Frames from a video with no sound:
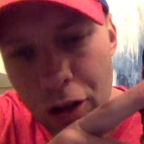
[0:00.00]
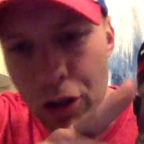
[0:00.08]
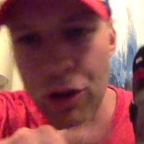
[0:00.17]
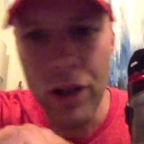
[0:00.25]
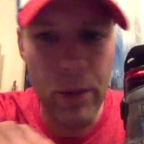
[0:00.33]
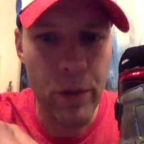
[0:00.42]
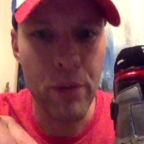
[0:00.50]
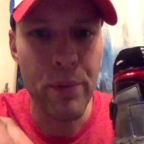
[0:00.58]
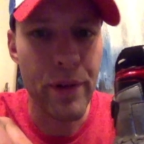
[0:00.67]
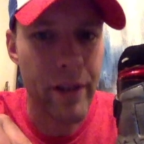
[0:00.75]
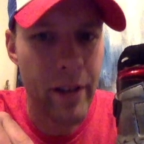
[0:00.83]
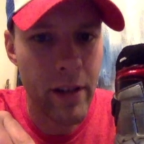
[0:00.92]
usually when you
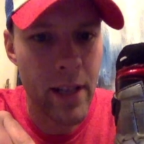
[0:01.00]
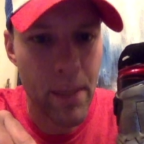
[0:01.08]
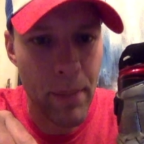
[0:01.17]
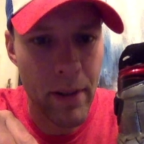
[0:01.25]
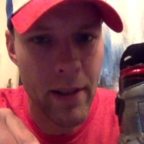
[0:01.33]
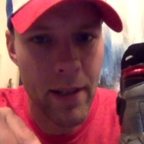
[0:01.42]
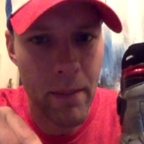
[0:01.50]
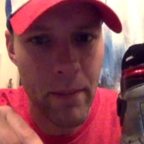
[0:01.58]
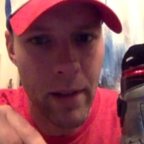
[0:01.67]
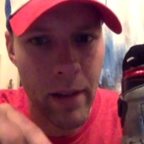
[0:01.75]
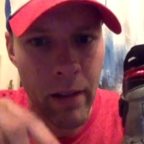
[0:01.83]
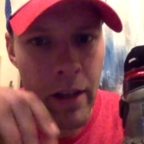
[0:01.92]
put duct tape on
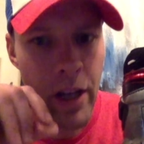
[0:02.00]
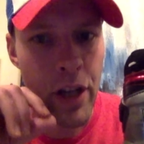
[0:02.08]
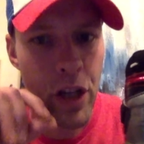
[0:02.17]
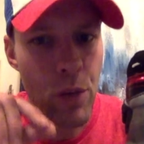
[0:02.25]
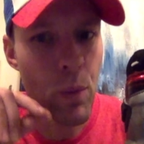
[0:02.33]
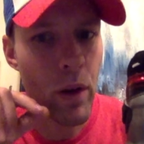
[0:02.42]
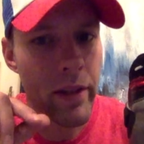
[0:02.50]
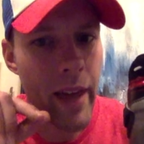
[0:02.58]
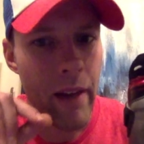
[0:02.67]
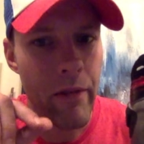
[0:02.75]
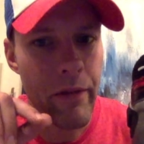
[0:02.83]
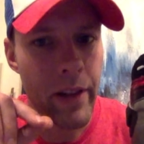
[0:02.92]
something, you want
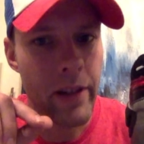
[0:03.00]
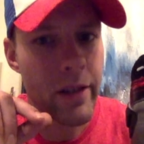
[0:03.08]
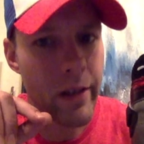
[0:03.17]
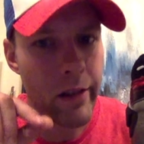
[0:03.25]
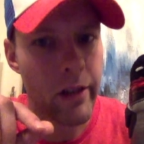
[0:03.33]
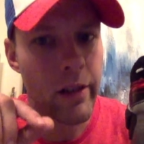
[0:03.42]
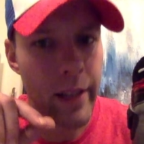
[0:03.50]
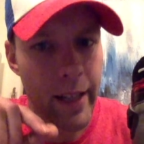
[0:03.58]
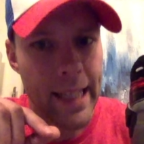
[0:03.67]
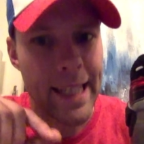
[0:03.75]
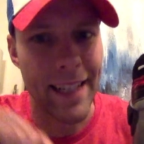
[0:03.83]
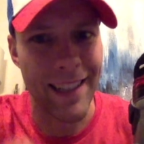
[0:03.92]
that fix to look like
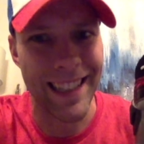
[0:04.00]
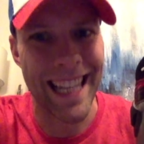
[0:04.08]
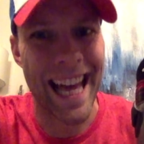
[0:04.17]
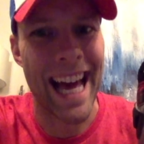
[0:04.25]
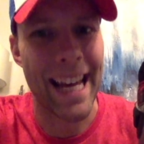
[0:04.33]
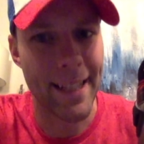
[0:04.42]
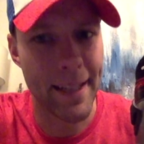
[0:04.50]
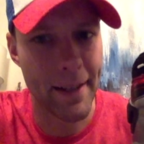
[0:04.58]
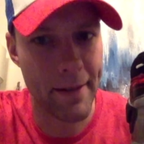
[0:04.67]
it's gonna last.